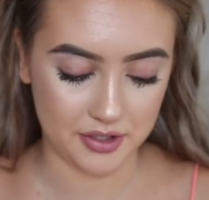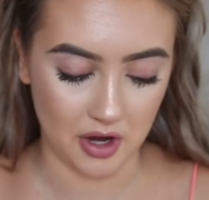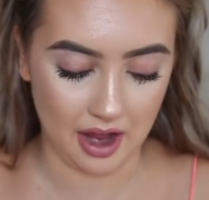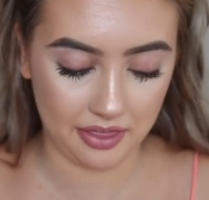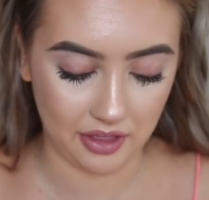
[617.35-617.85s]

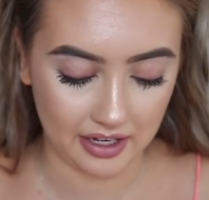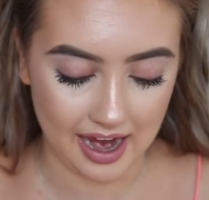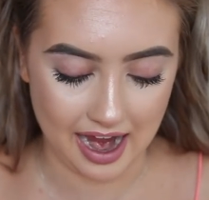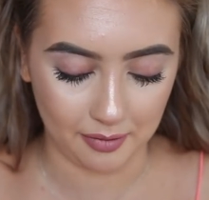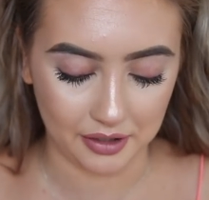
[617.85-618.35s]
So I think
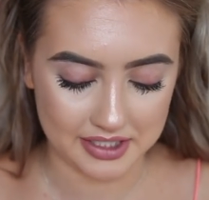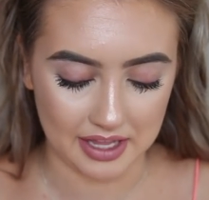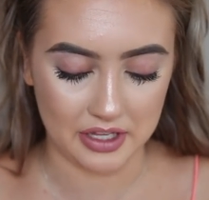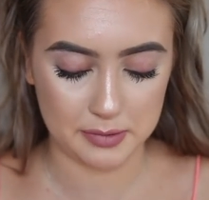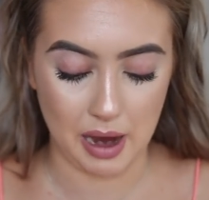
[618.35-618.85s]
I am gonna
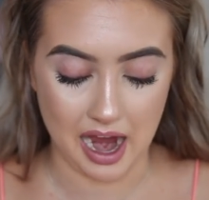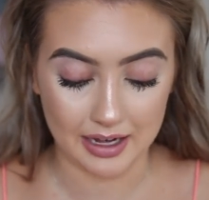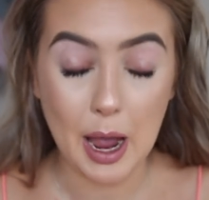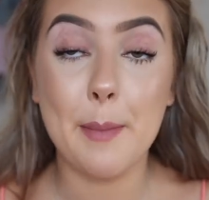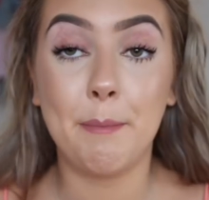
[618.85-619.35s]
send this back,